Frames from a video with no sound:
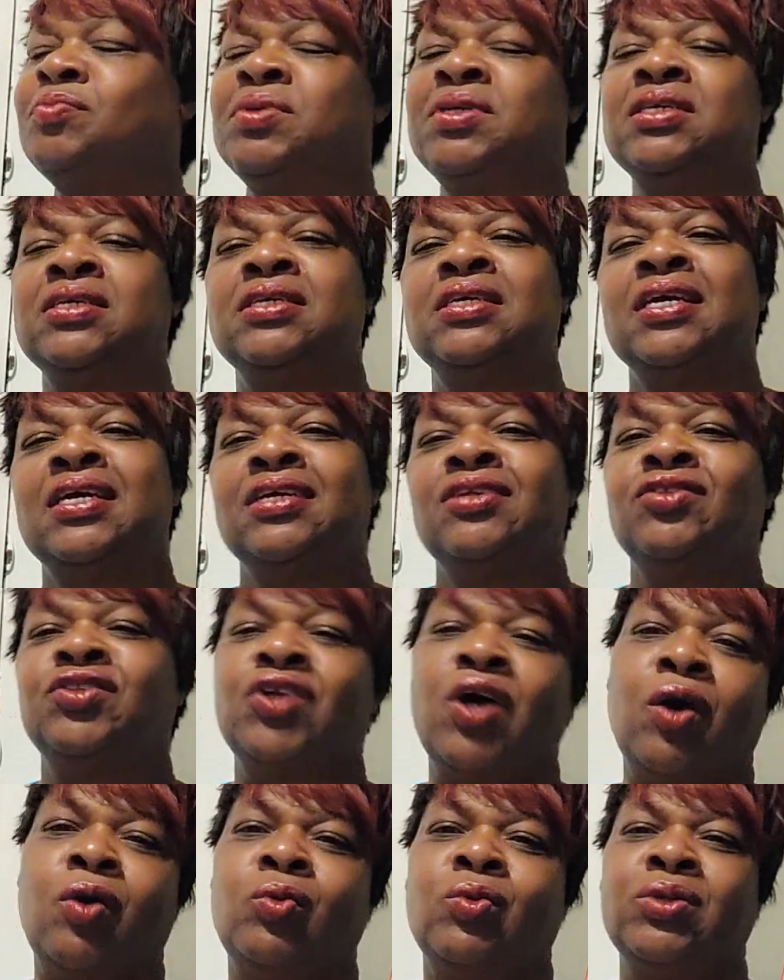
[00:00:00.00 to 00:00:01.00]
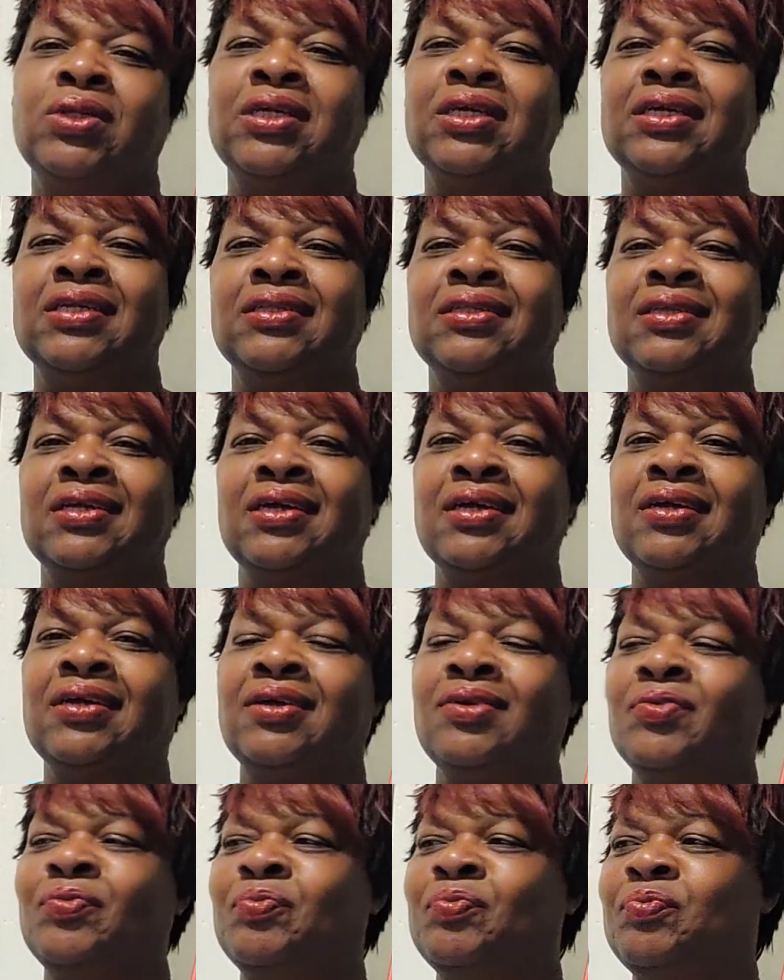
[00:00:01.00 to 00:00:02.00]
be down in
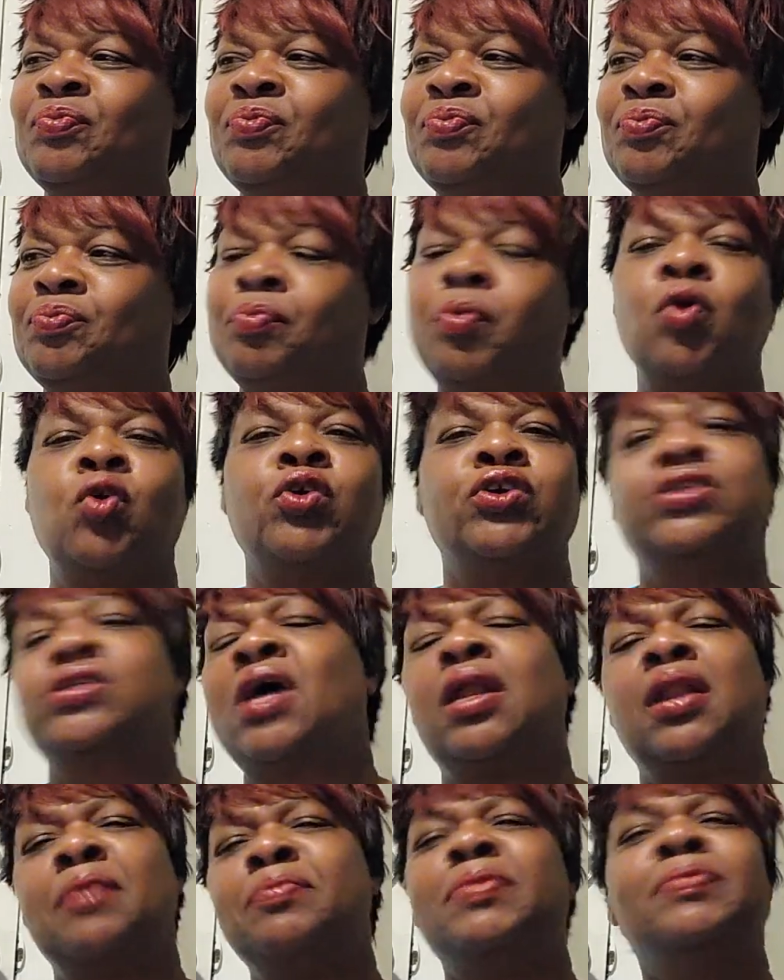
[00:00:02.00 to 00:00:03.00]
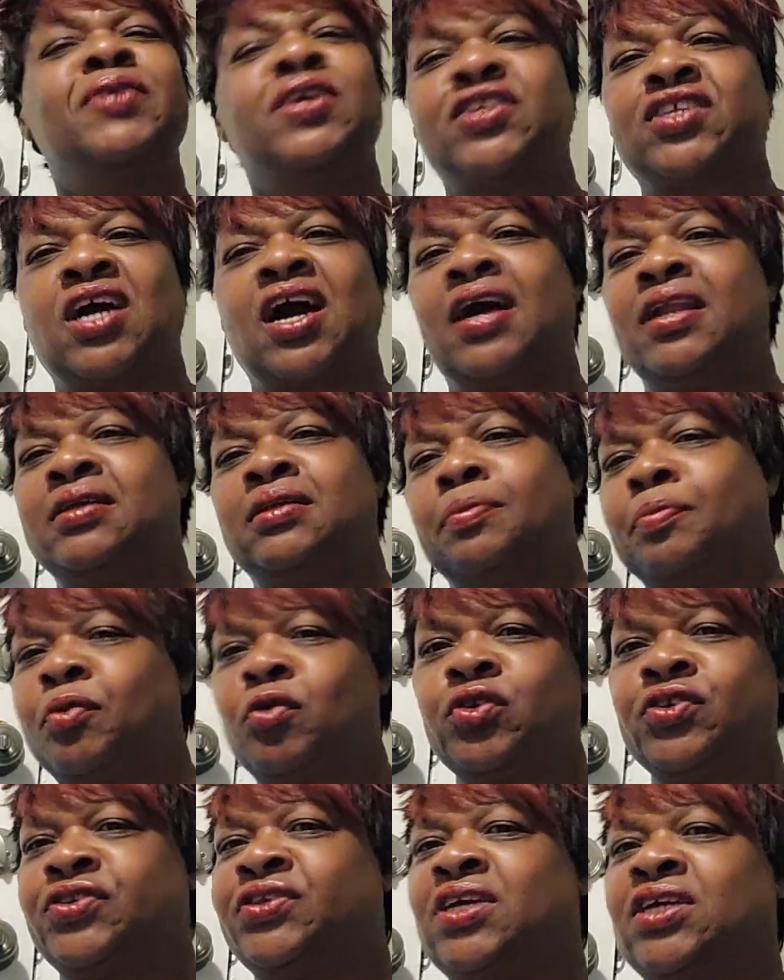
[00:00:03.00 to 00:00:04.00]
the poor, let me just call it the
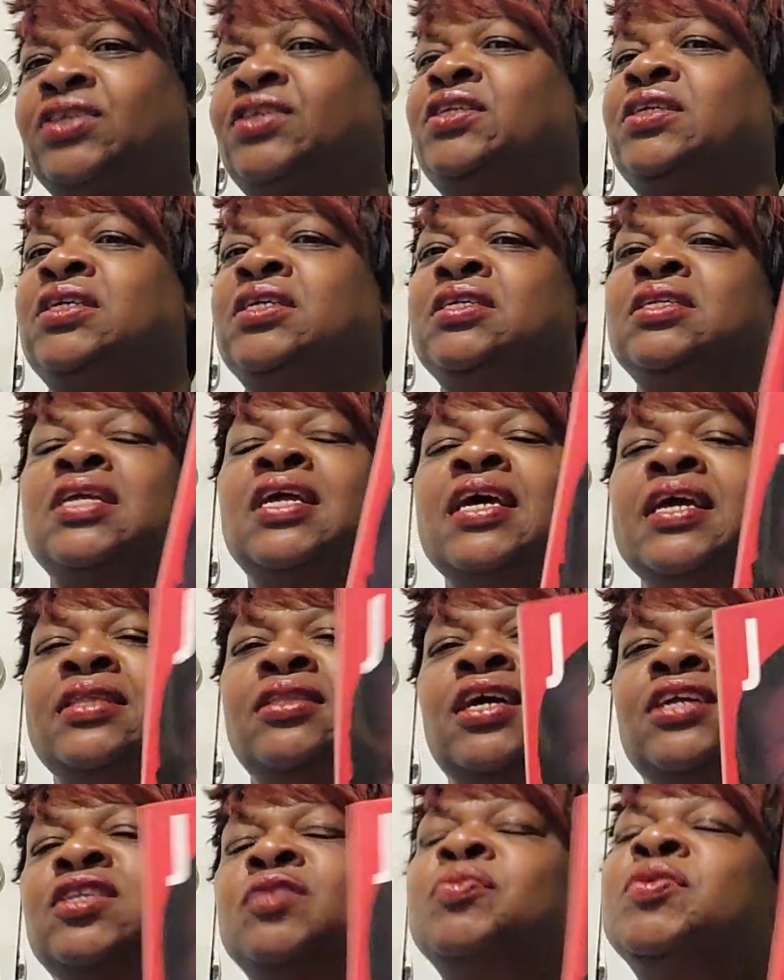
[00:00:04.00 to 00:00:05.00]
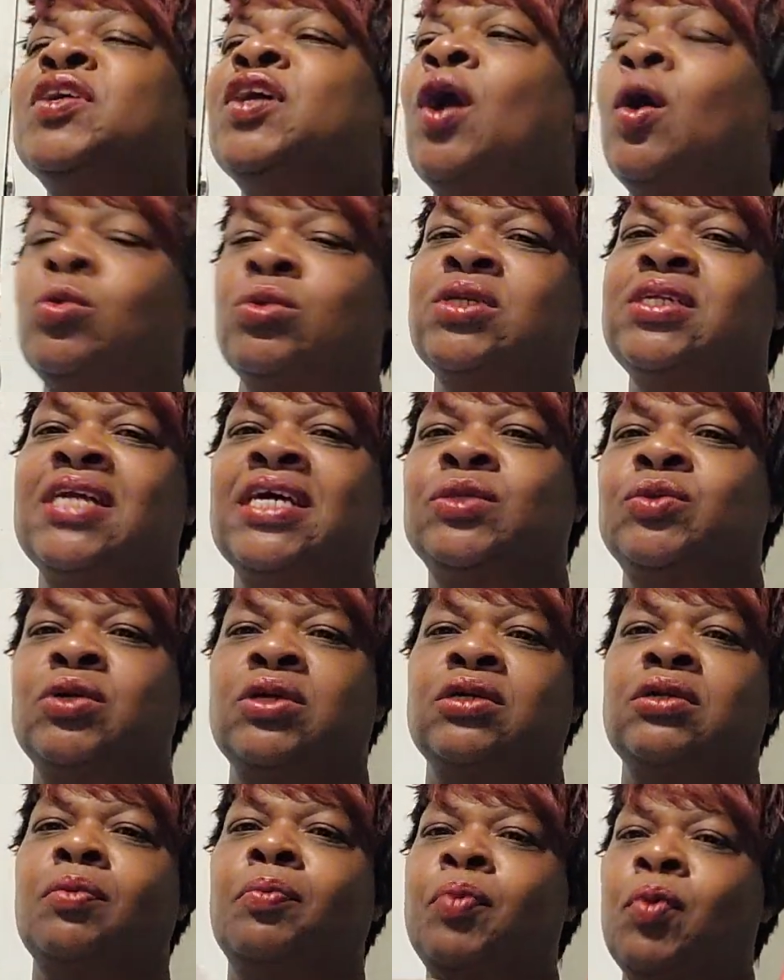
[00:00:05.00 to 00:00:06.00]
poor section, not to be counted as
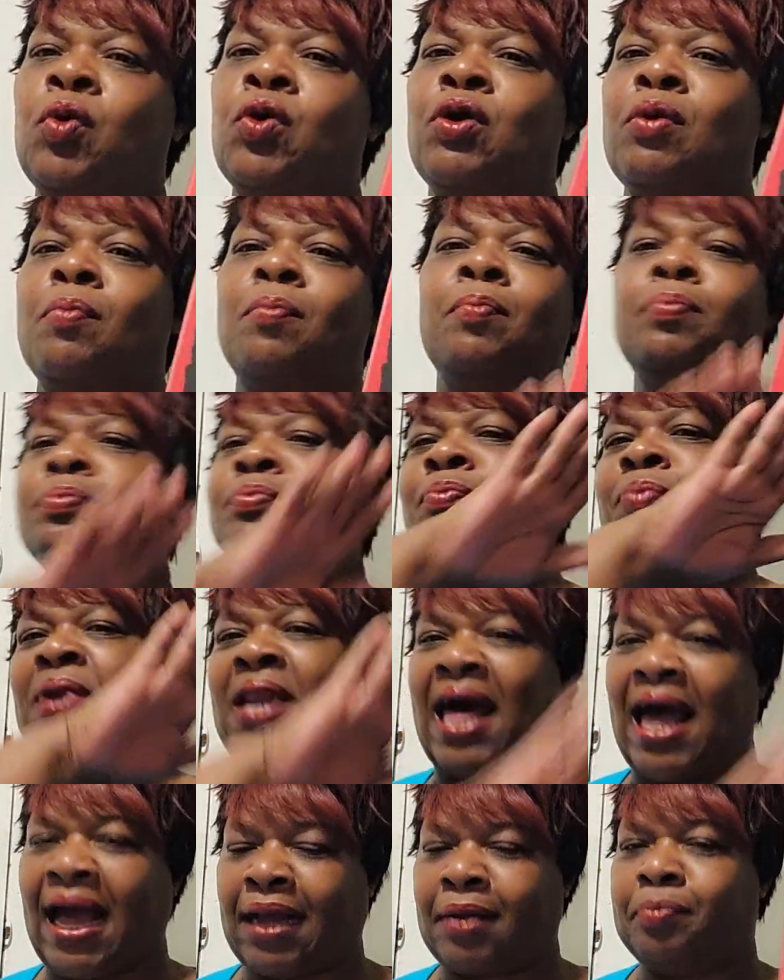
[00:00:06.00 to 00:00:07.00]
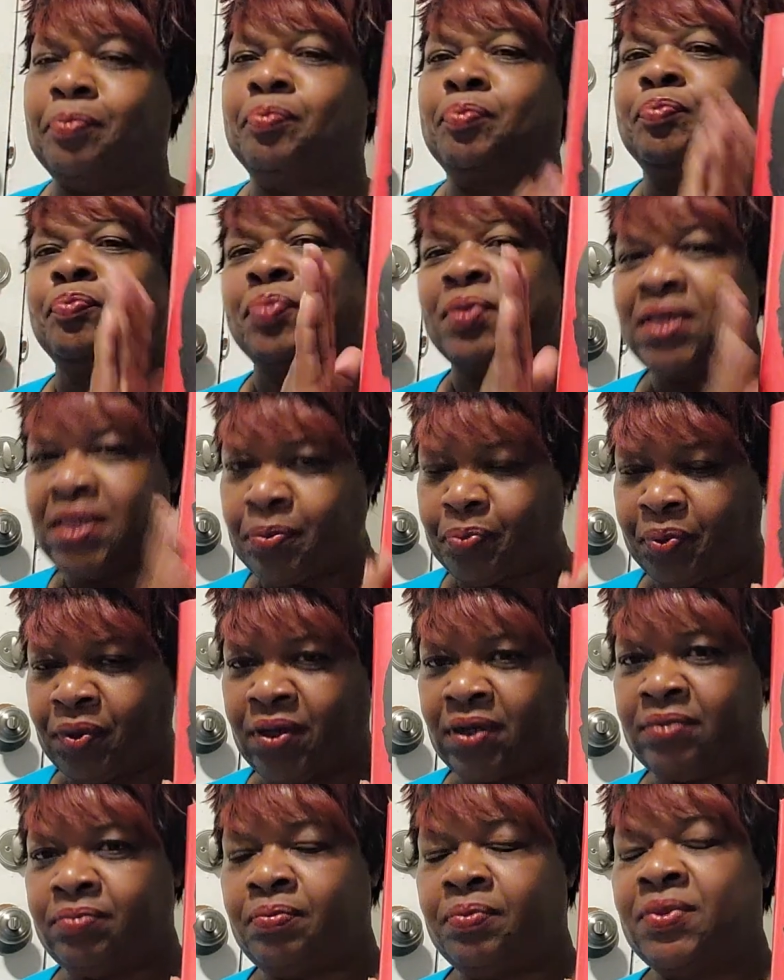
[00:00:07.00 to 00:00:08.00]
one of the poor black
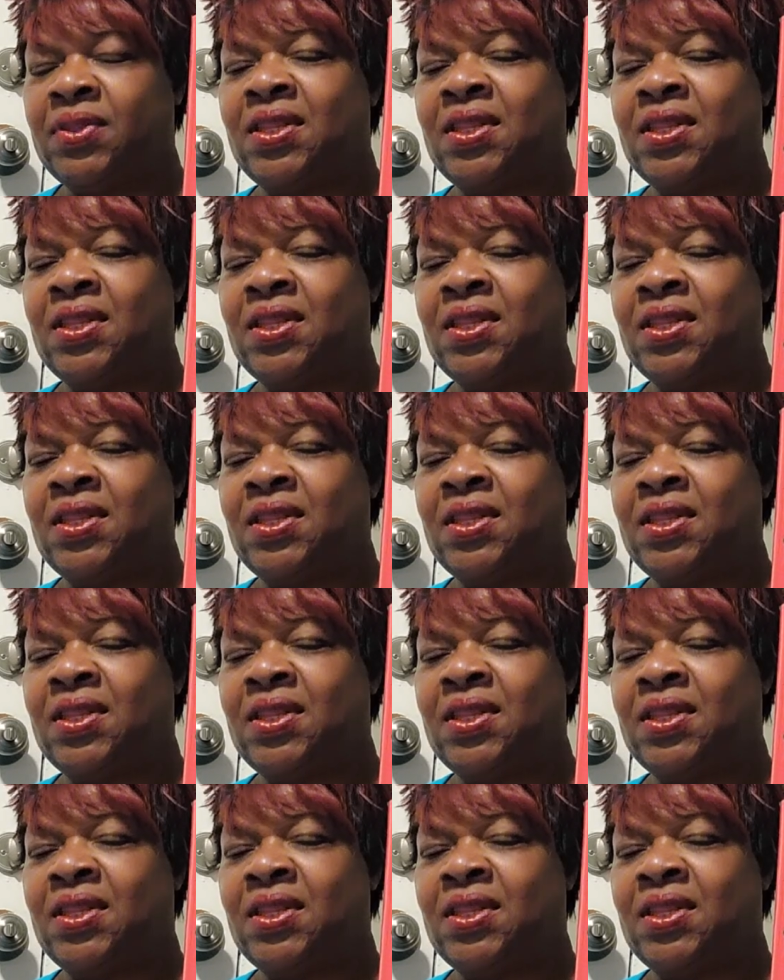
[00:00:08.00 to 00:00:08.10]
people.